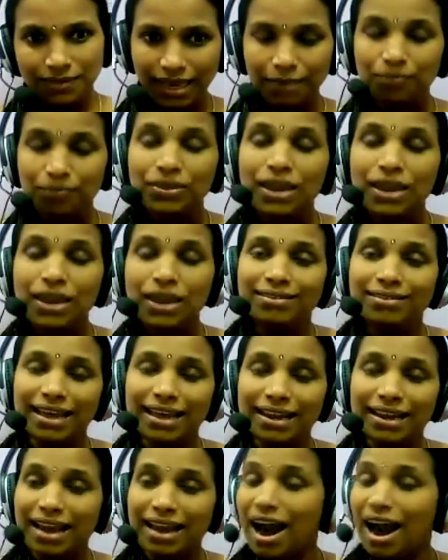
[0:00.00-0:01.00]
Okay.
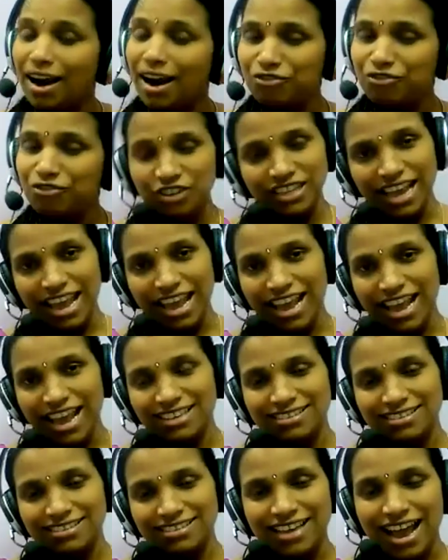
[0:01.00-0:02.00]
Then after the
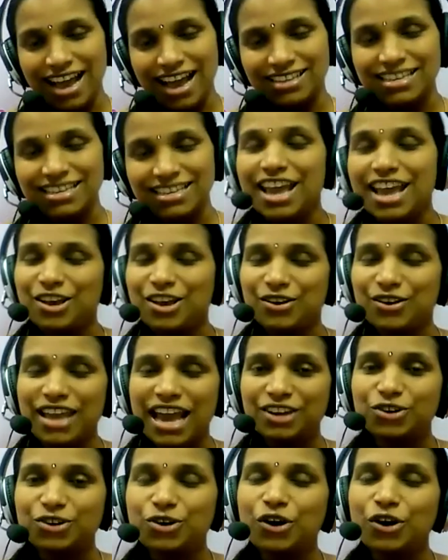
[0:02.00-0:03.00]
exercise, you
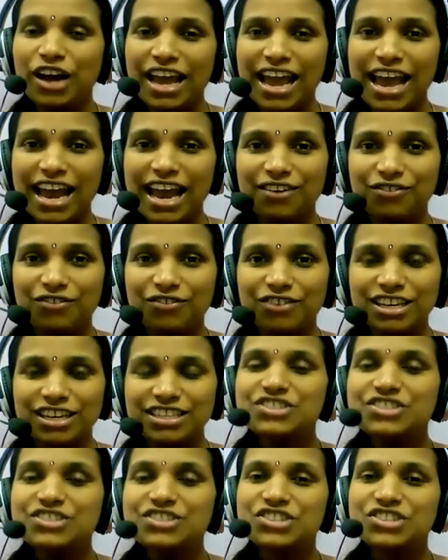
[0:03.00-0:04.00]
can go ahead
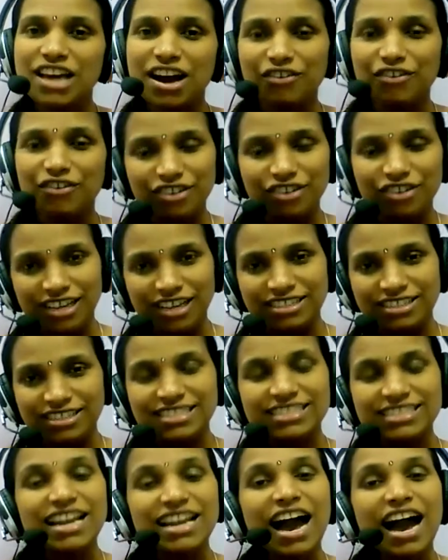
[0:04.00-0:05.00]
with showering,
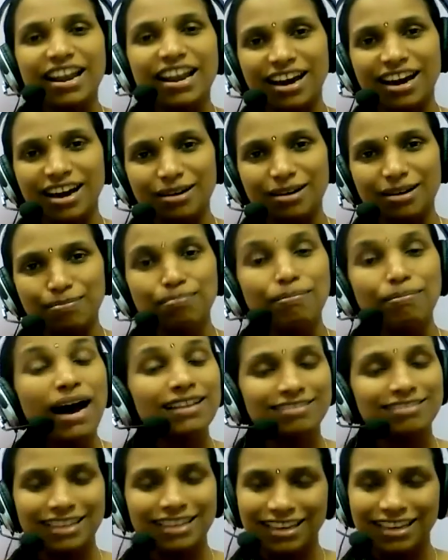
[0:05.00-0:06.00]
snana,
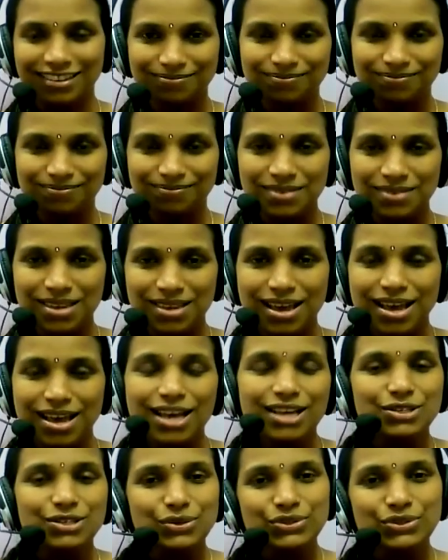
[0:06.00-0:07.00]
bathing.
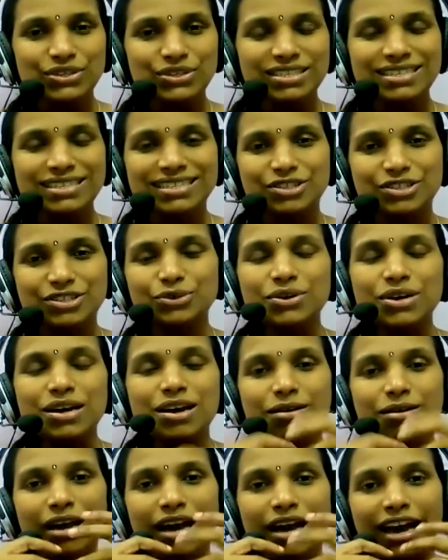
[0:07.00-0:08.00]
So just to
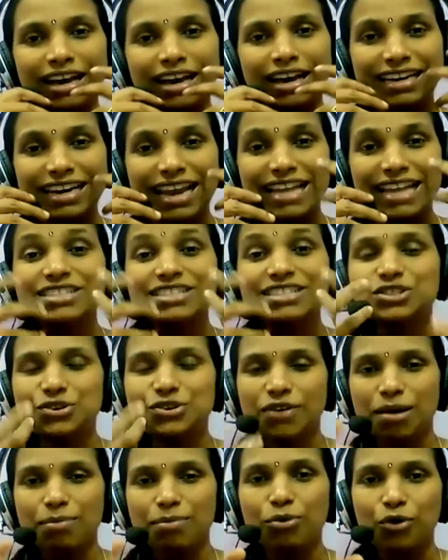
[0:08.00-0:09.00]
cleanse
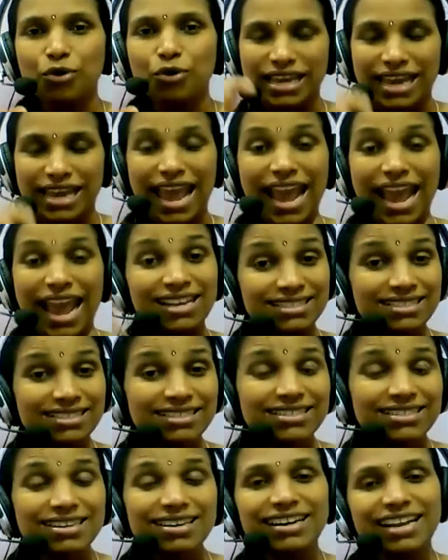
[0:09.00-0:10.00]
your body,
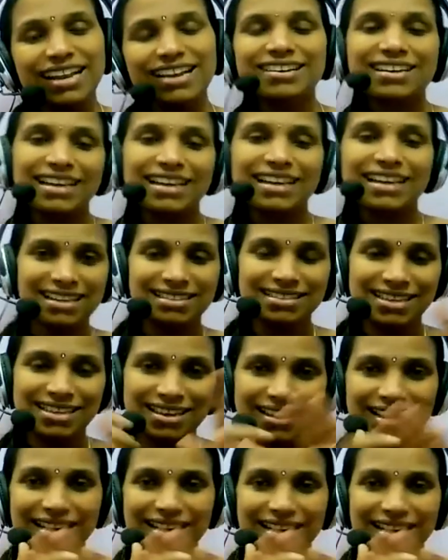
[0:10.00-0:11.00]
external
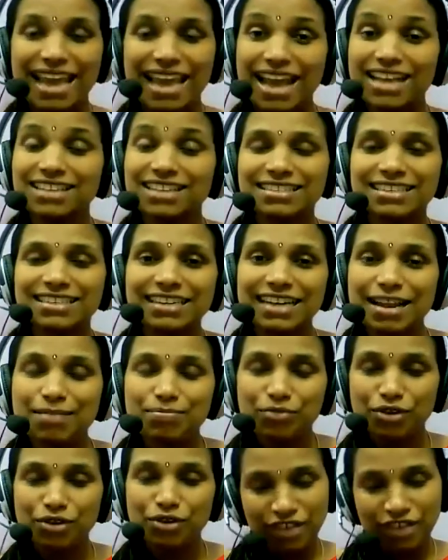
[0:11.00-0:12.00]
cleansing. It's an external
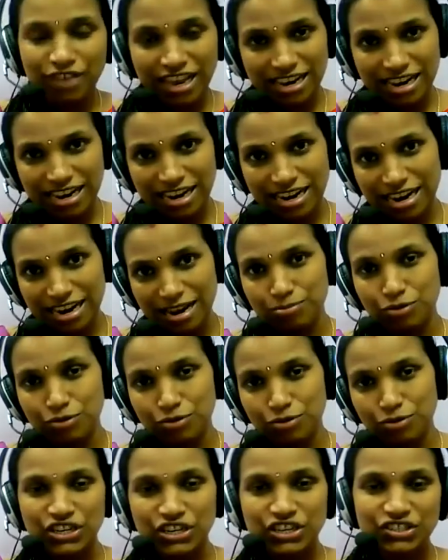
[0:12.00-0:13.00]
purificatory
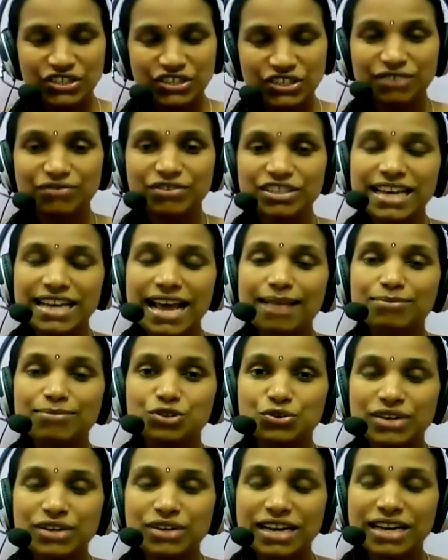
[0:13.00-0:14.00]
procedure which
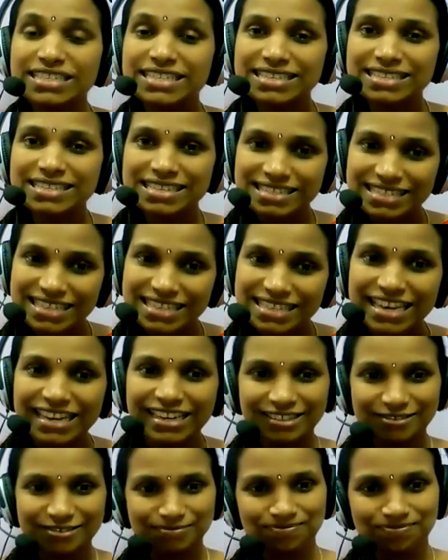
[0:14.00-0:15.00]
helps to cleanse the
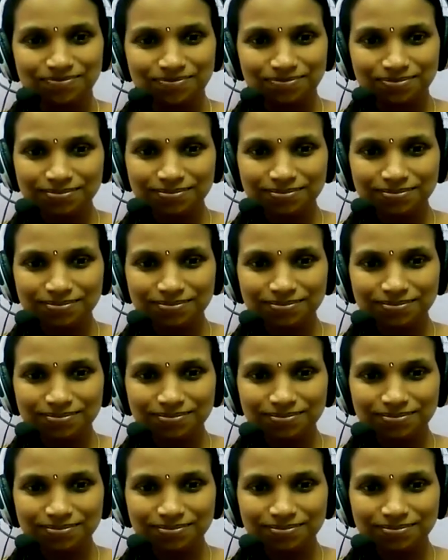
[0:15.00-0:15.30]
skin.